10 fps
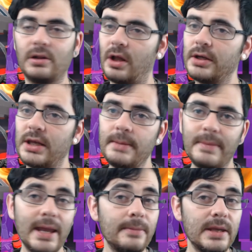clunky,
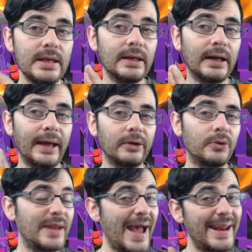maybe? I don't
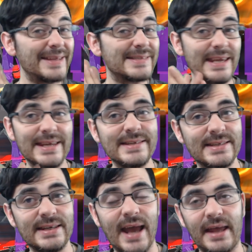know, not as
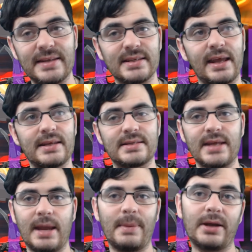easy as, like,
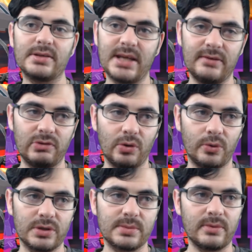say, Miner's Haven
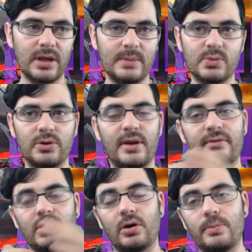or some of the games where you
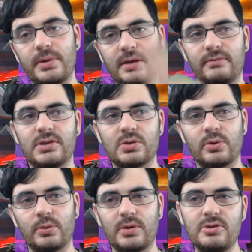have an open
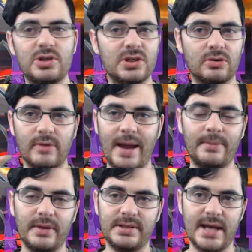inventory where you just
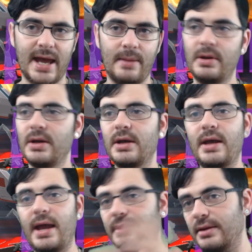grab the tab
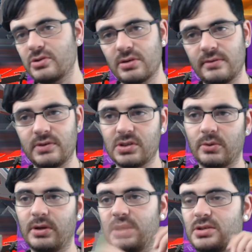and there's your
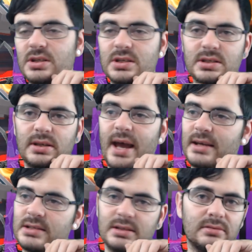inventory, just
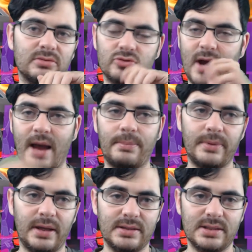select and drop,
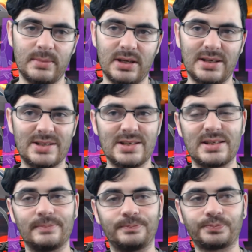and I mean,
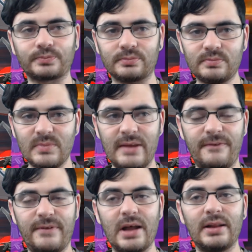
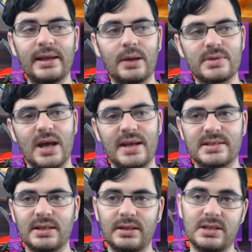it felt like I was
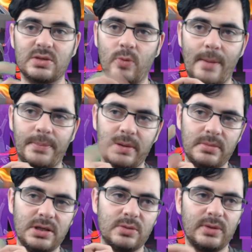constantly
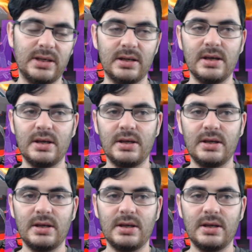swapping between